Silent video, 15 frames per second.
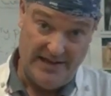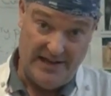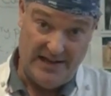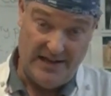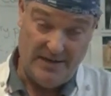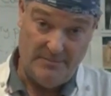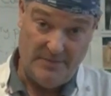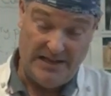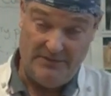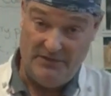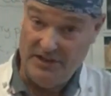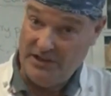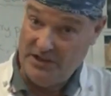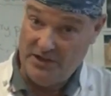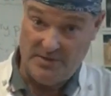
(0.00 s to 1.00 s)
and if you
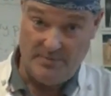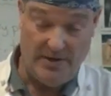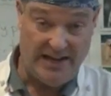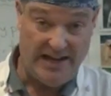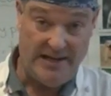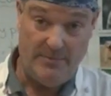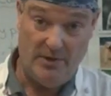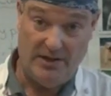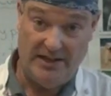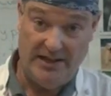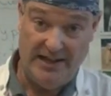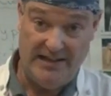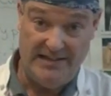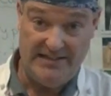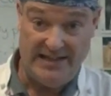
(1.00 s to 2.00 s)
can do a spaghetti
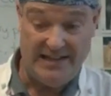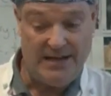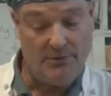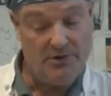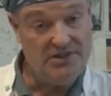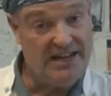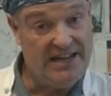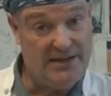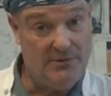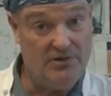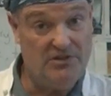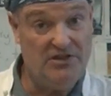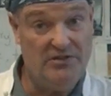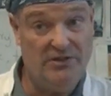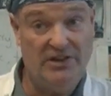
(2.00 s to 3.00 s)
bolognese, then that would take you on
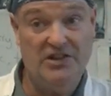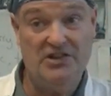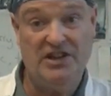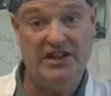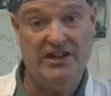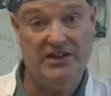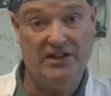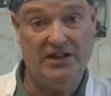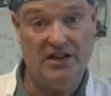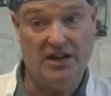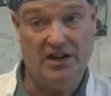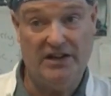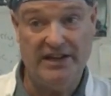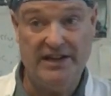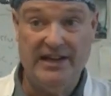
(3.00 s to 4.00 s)
to doing a chili con
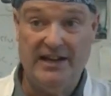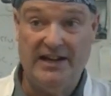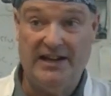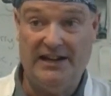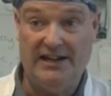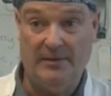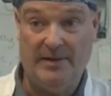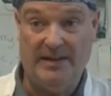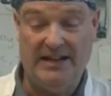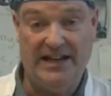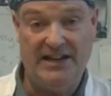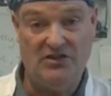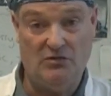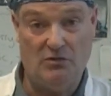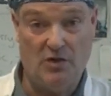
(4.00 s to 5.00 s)
carne a little bit
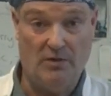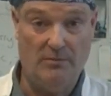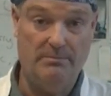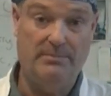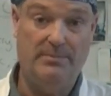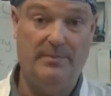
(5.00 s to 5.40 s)
later on,